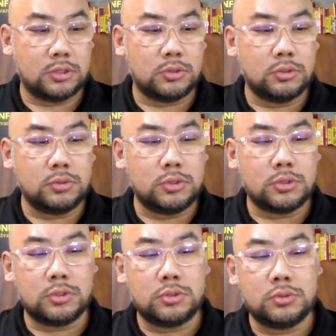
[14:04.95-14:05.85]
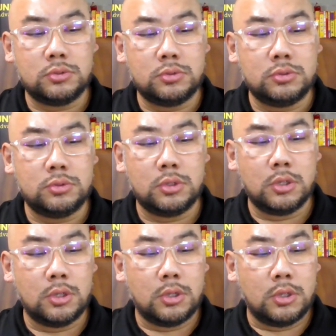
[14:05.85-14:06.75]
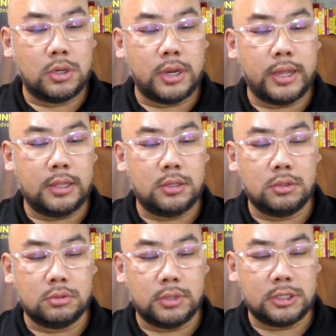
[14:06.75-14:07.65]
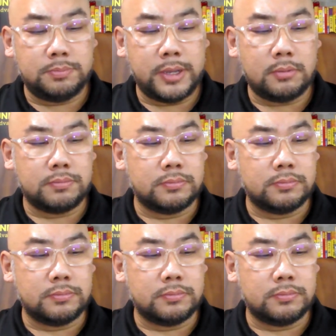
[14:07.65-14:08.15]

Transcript: So 2029, you expect